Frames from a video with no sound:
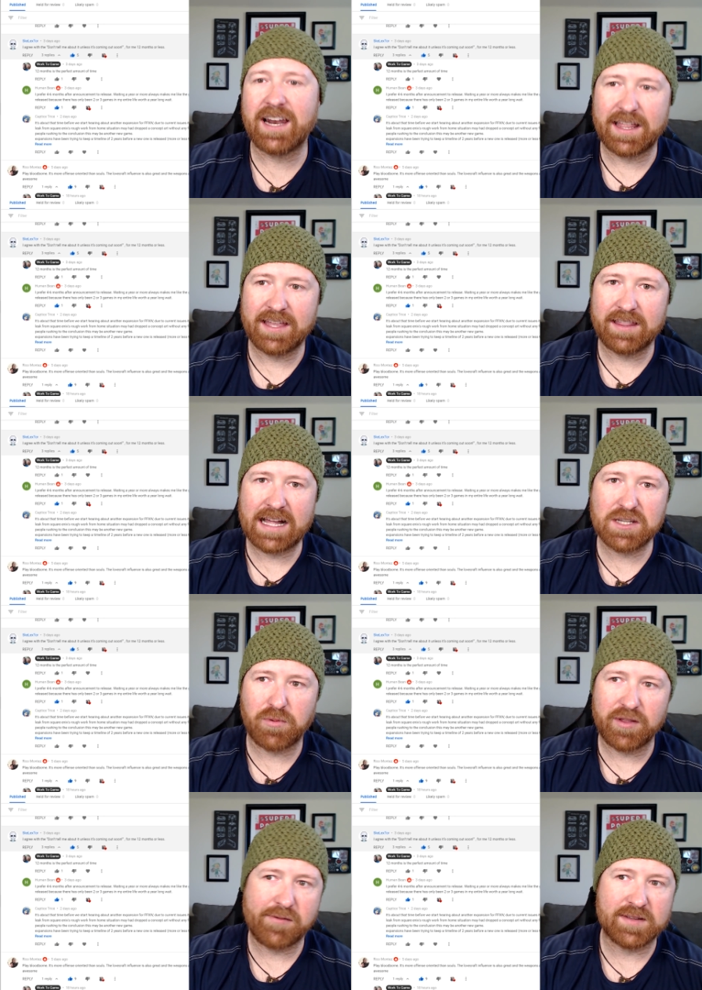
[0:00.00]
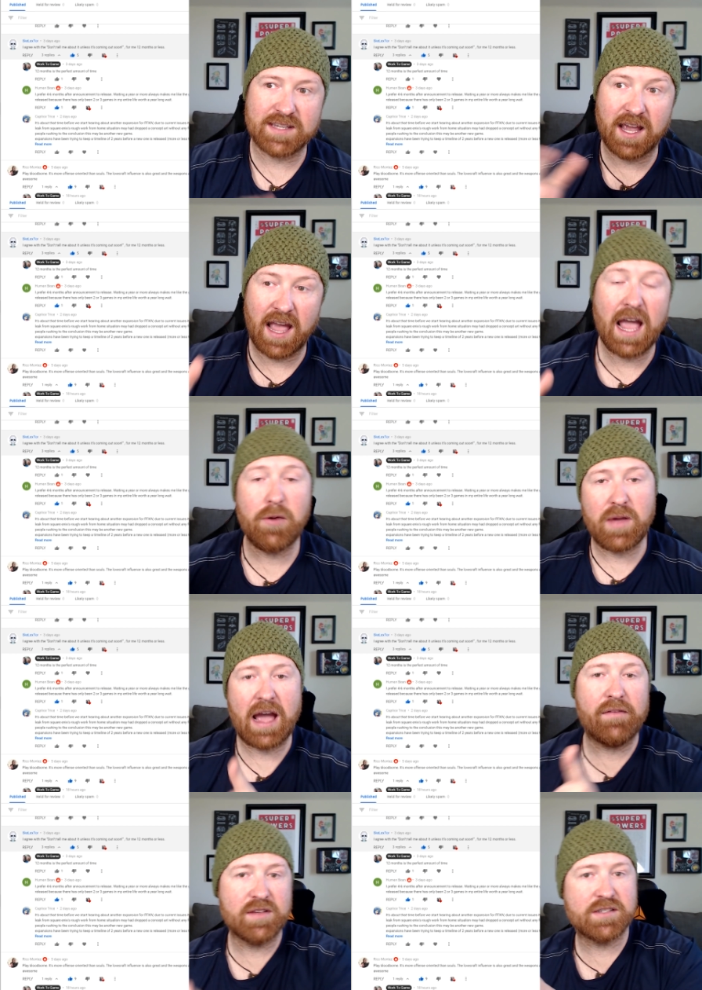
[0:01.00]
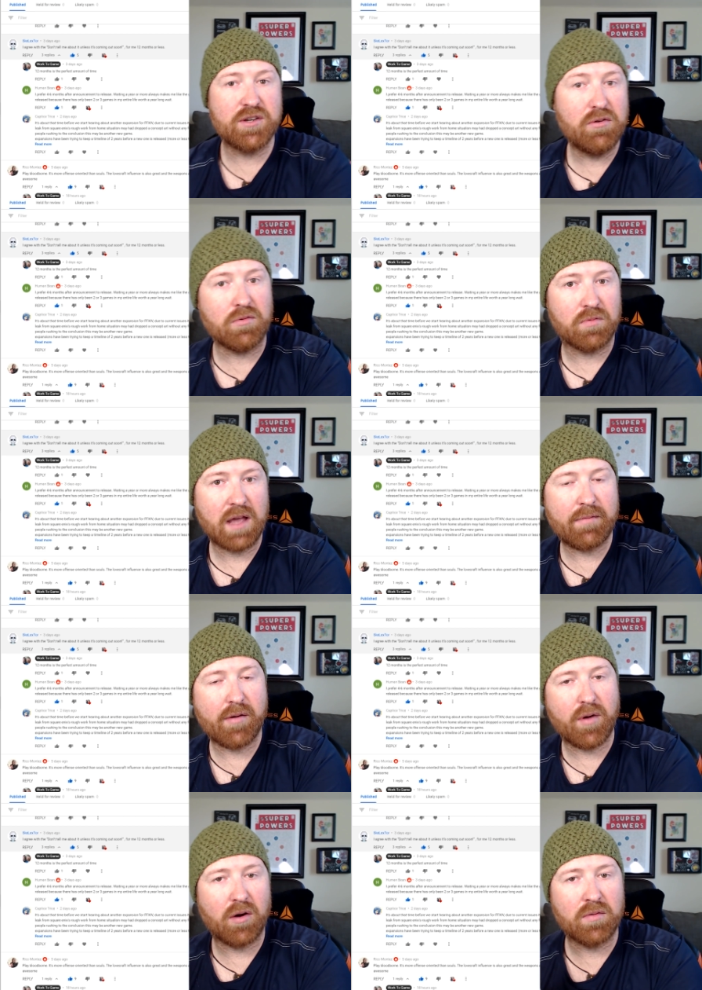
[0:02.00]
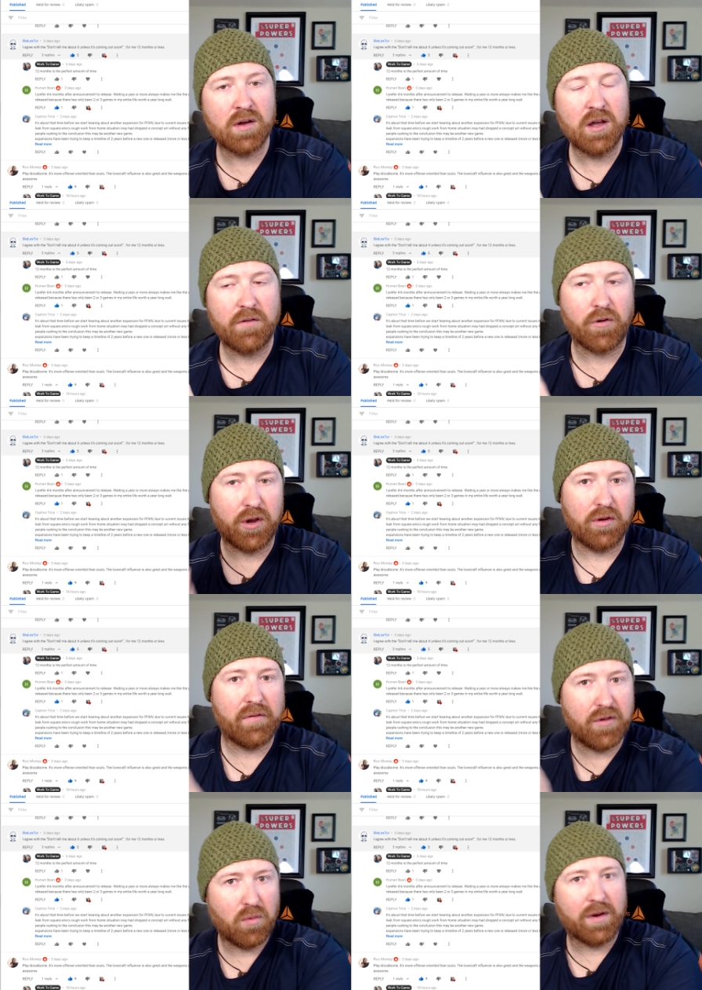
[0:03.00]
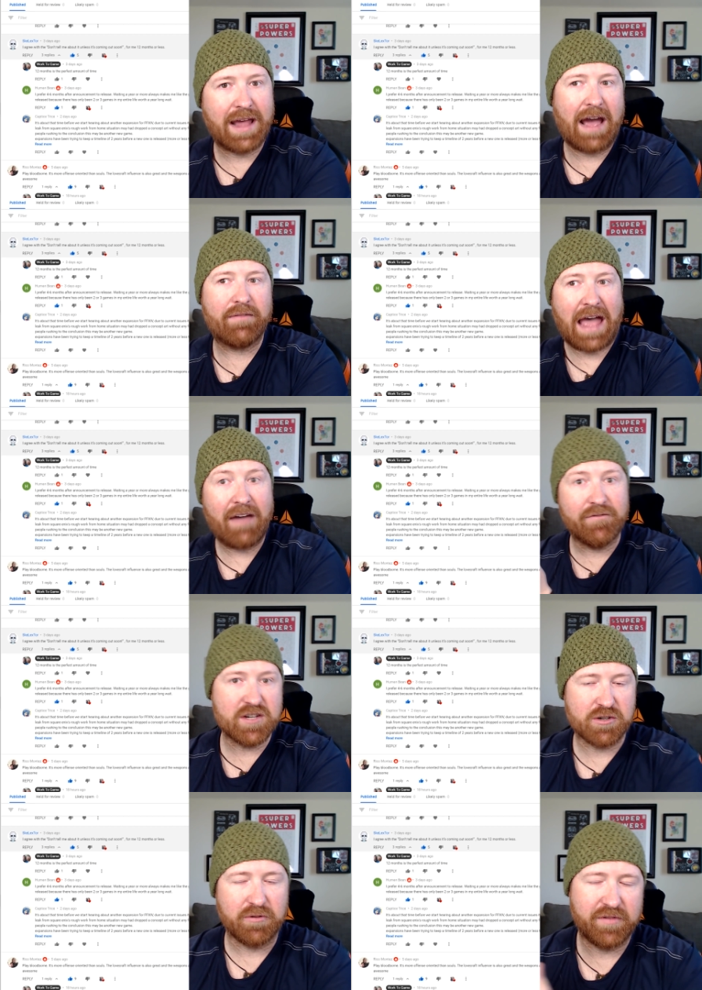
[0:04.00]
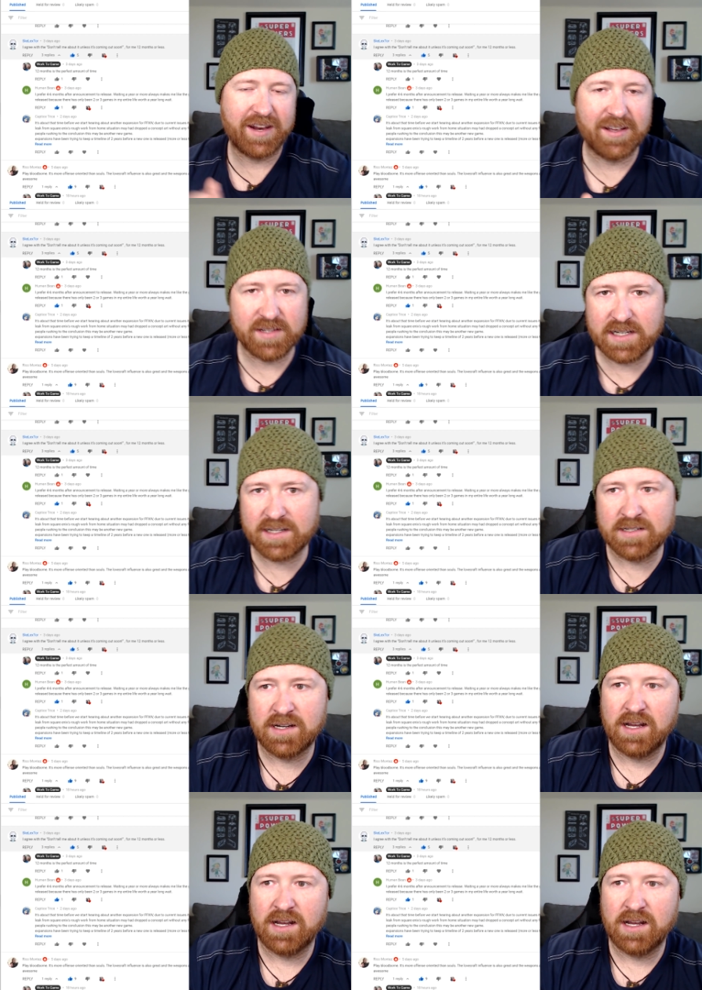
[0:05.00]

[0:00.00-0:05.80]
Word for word: I think that's where they would say, hey, we have this new MMO for you if you want to have that visual fidelity